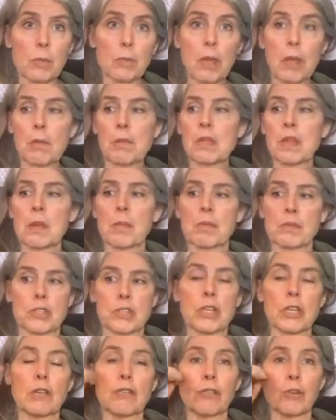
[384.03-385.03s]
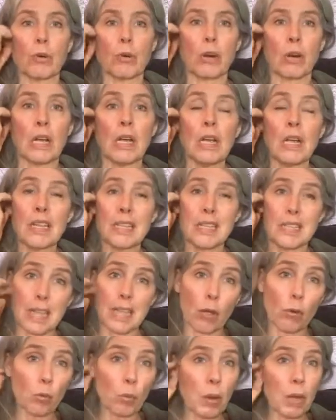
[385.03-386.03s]
maybe they perceive your
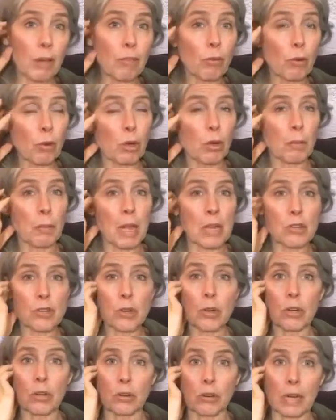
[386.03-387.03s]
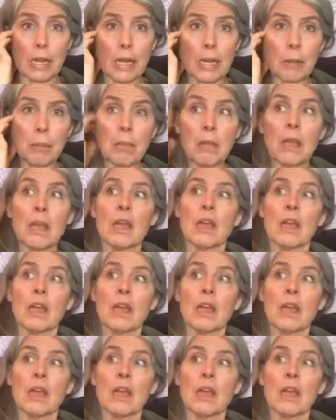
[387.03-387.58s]
sound wave or your mantra, or your name.